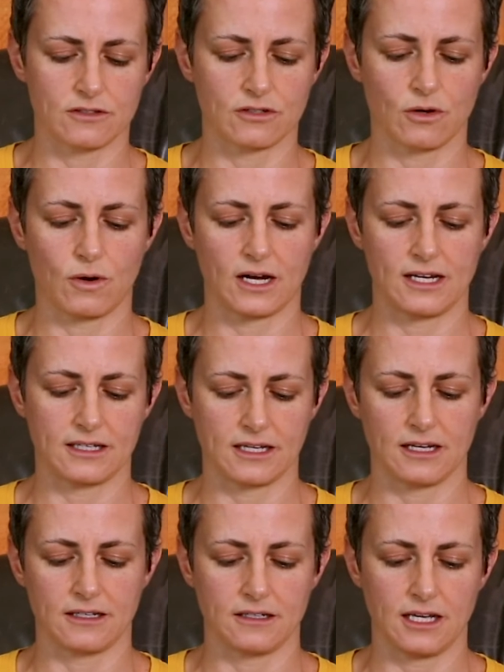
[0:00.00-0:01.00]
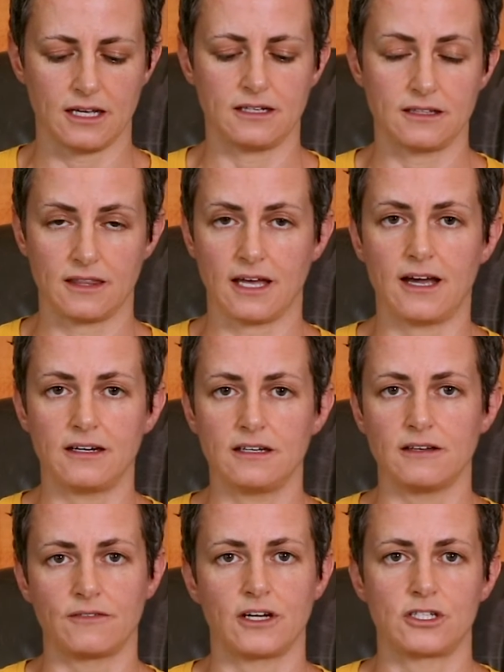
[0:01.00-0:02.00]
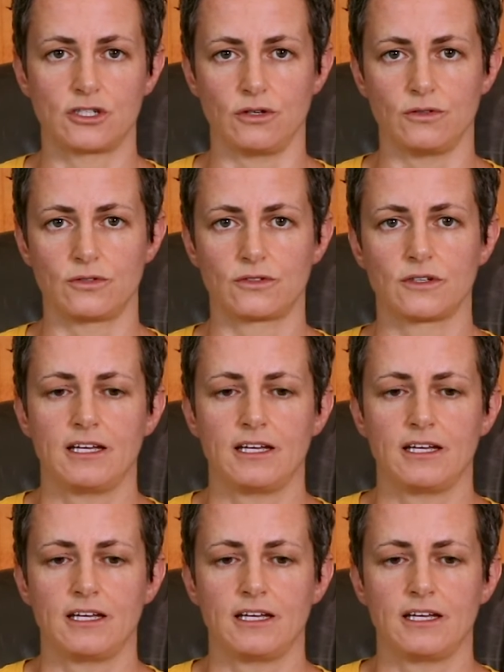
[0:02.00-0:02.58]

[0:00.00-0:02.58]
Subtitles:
and so I can edit that if I choose.